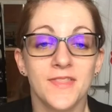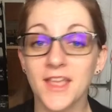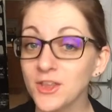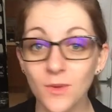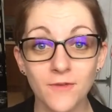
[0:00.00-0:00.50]

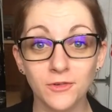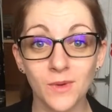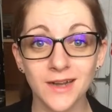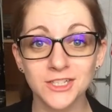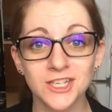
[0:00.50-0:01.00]
Thank you all for
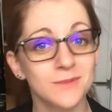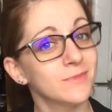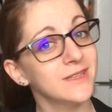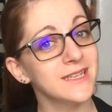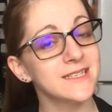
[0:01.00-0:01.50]
watching.
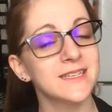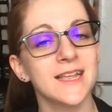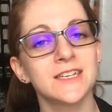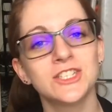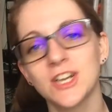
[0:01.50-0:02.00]
Please
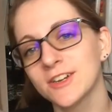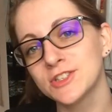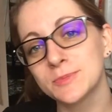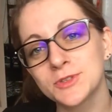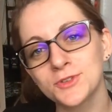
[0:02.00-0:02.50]
like, share,
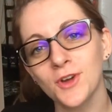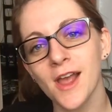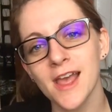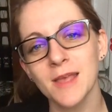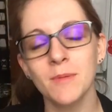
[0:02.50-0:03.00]

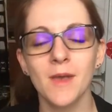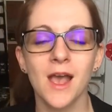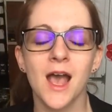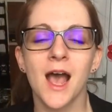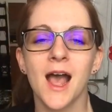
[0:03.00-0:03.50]
subscribe,
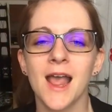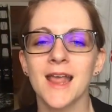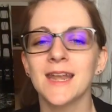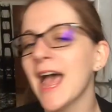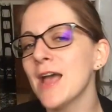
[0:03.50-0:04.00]

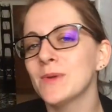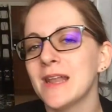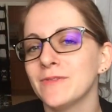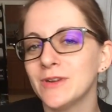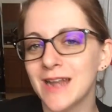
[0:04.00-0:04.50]
and I would
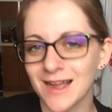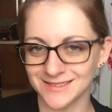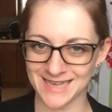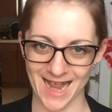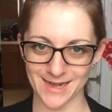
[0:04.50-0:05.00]
love you
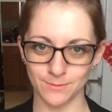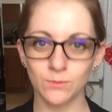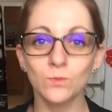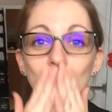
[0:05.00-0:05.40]
long time.